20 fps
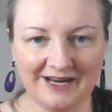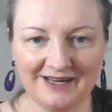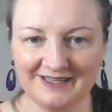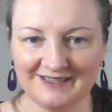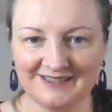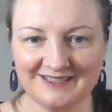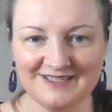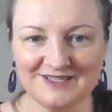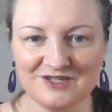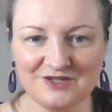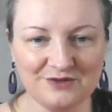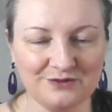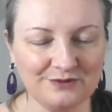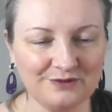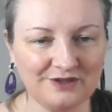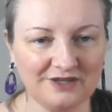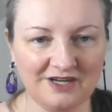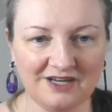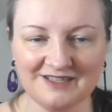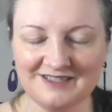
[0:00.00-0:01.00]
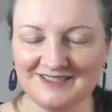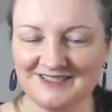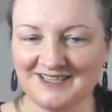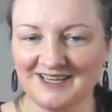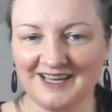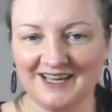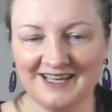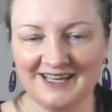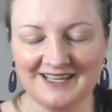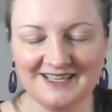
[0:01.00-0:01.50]
It needs to cut
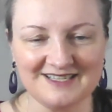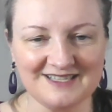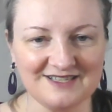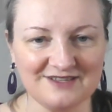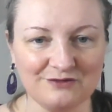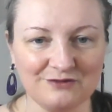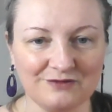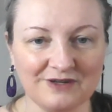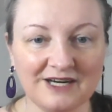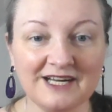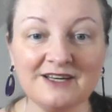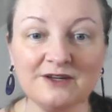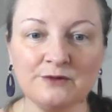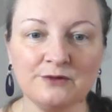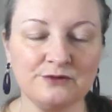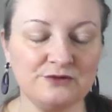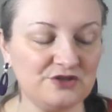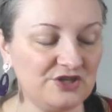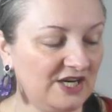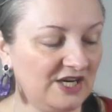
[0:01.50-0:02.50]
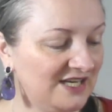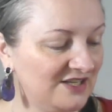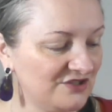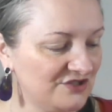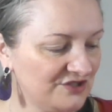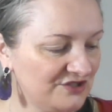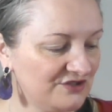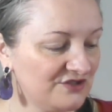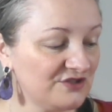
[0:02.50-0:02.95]
ties, radical changes.